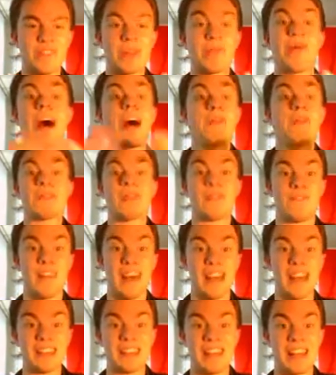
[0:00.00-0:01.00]
combined with the
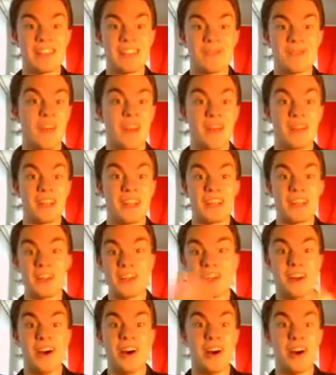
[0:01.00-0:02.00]
fact that it's very
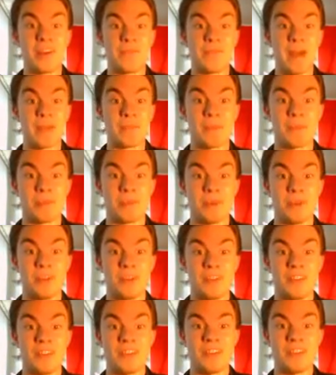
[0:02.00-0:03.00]

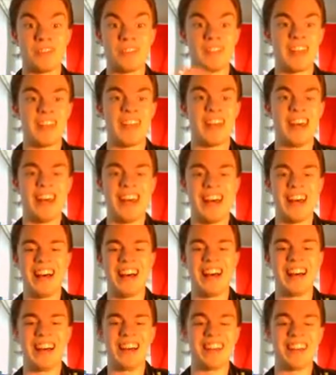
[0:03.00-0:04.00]
unmemorable,
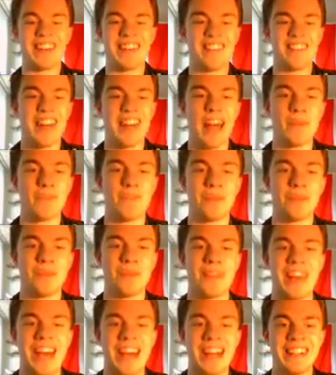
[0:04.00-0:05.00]
I think I'm going to have fun
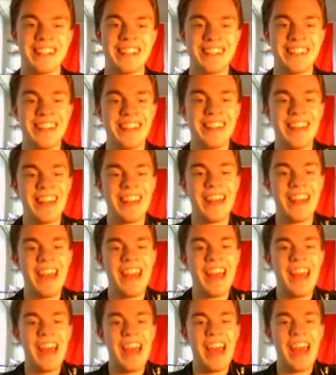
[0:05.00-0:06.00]
with that.
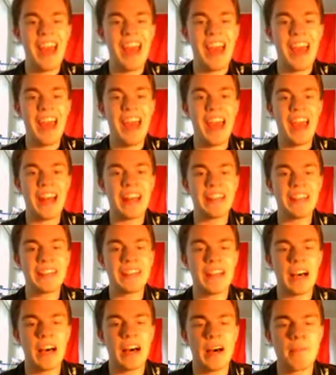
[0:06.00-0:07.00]
And
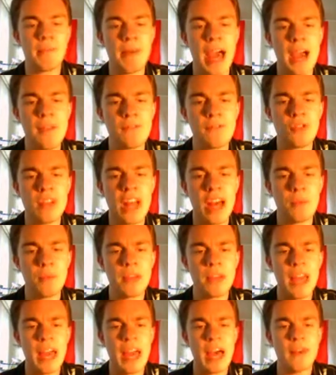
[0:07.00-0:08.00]
after that,
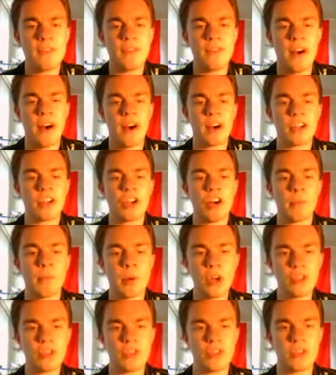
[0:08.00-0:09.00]
we have a
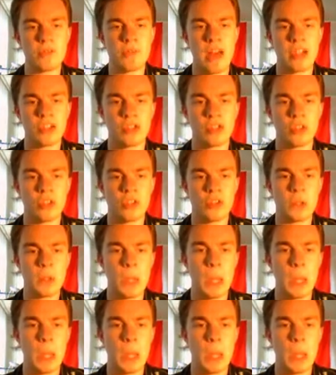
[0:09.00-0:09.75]
commercial special,